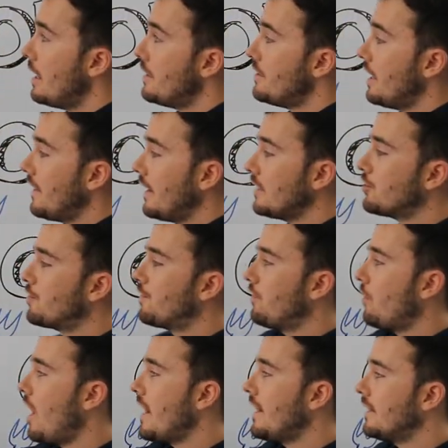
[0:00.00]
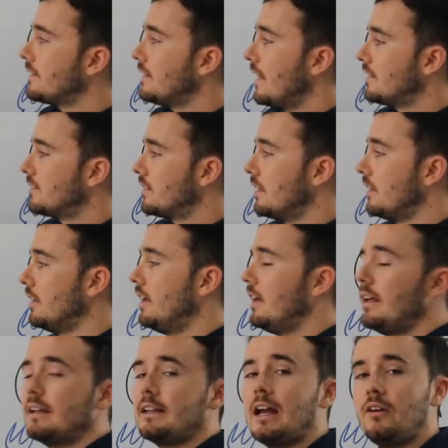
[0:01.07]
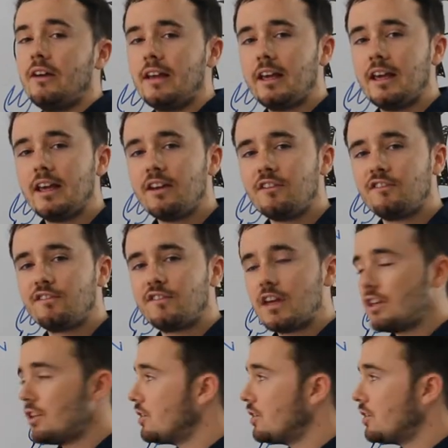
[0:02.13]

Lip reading: Now that is Friday's lesson. Now if